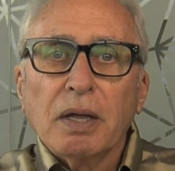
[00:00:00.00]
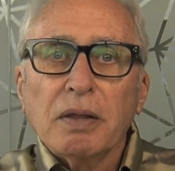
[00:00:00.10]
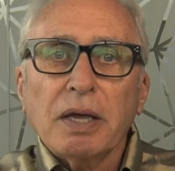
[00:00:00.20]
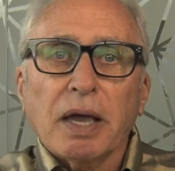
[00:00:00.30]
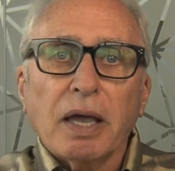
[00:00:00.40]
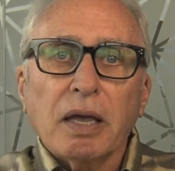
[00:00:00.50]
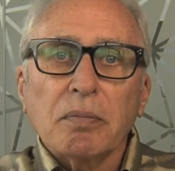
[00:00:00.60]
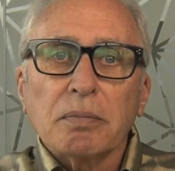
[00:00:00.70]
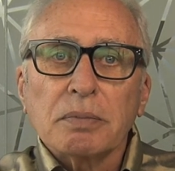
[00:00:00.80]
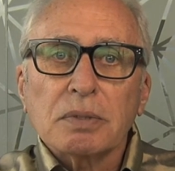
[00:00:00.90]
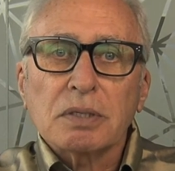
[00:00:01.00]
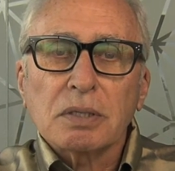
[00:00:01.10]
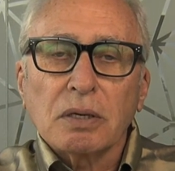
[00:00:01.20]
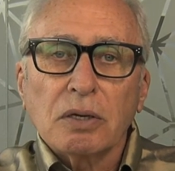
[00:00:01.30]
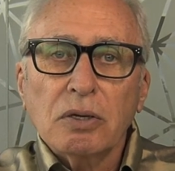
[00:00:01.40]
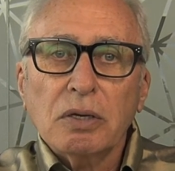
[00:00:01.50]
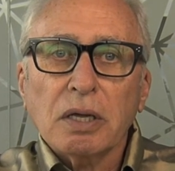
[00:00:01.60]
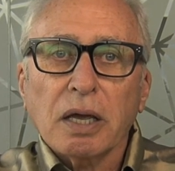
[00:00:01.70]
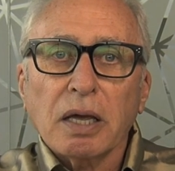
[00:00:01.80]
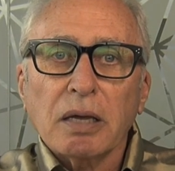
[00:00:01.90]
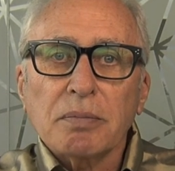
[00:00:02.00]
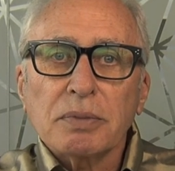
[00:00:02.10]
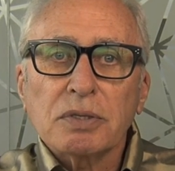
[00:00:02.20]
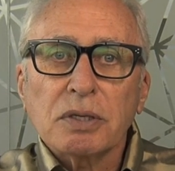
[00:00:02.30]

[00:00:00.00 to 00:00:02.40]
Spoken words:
the aims, learning aims